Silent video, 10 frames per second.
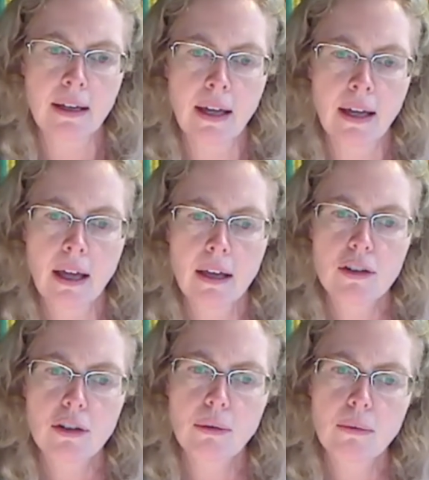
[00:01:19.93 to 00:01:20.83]
Ukraine
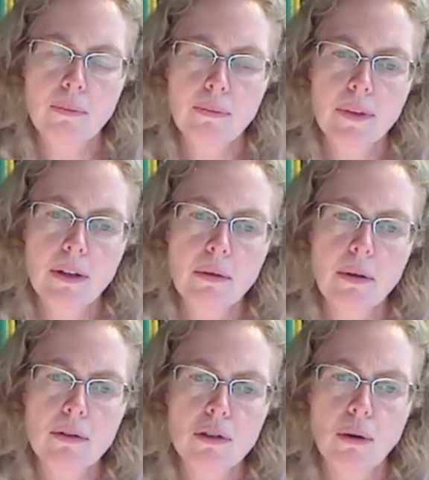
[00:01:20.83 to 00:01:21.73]
then is a Catholic
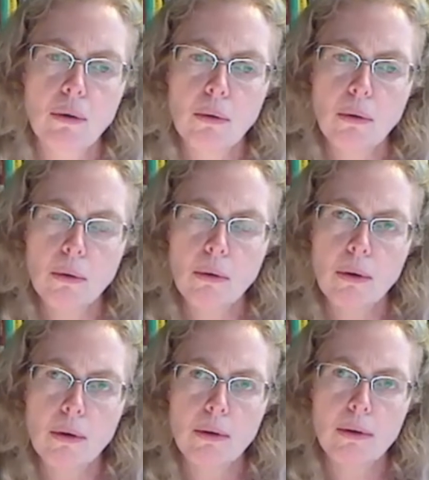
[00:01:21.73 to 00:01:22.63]
country, and that
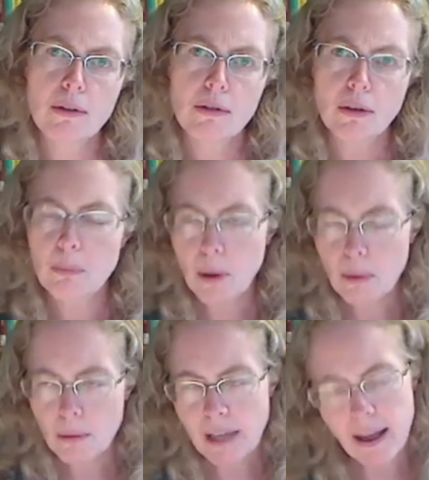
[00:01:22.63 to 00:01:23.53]
has been an
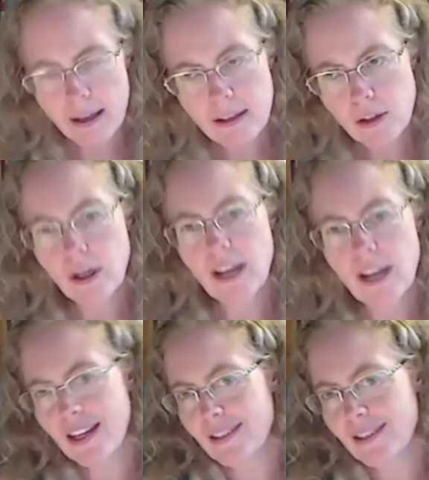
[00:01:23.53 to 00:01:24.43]
important feature of the
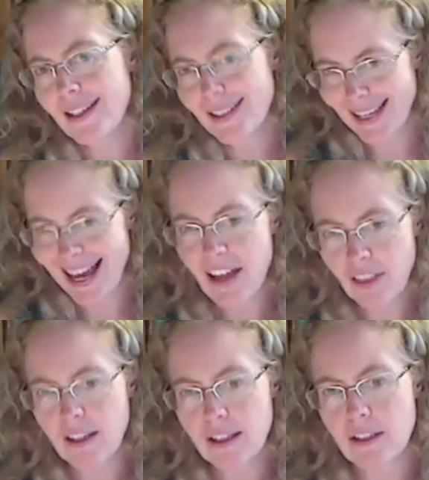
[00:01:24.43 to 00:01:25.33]
religious
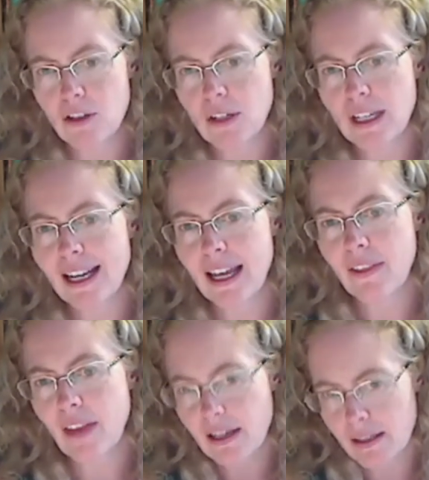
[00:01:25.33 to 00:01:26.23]
response. And when we
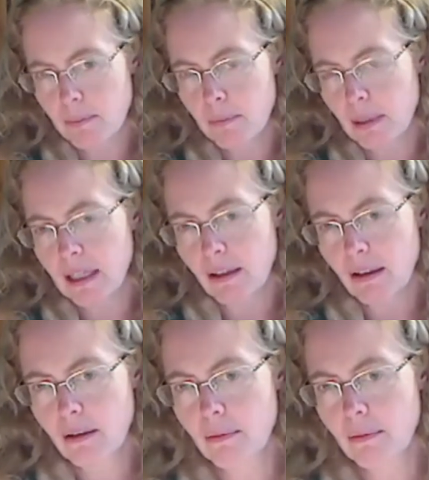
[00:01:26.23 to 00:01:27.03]
speak about the response